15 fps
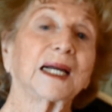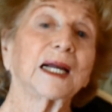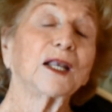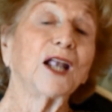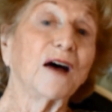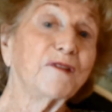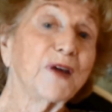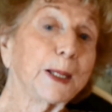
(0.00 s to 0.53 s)

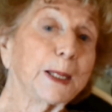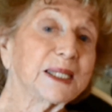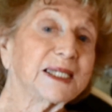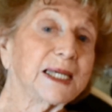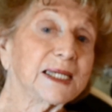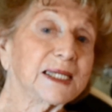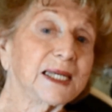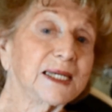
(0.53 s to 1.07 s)
loving your
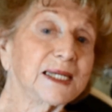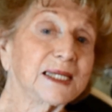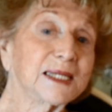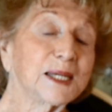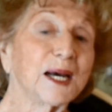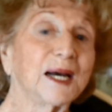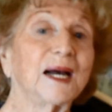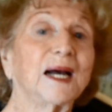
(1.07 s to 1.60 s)
sisters,
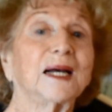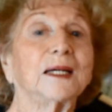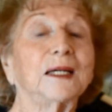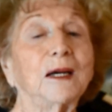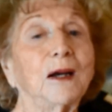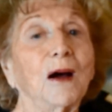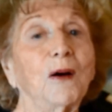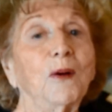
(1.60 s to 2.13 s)

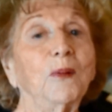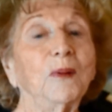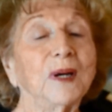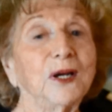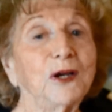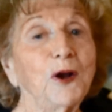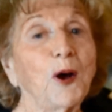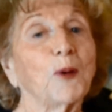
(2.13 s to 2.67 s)
you know
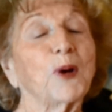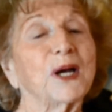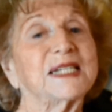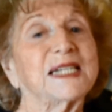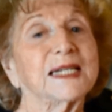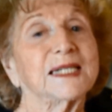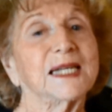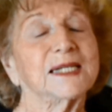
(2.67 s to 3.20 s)
what
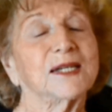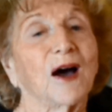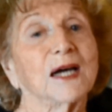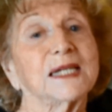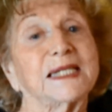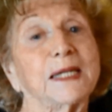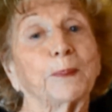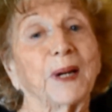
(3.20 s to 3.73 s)
sisters are,
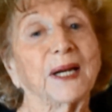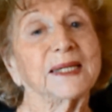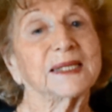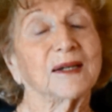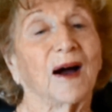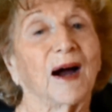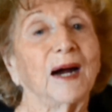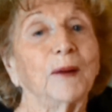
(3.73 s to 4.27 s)
siblings
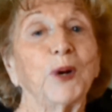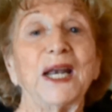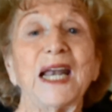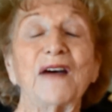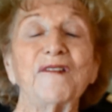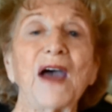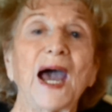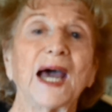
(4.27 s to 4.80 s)
are. We
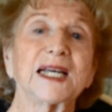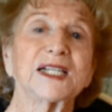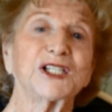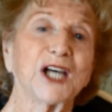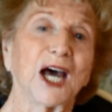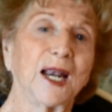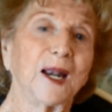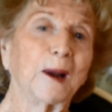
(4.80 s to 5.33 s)
never had a
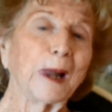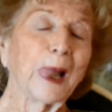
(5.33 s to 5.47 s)
son.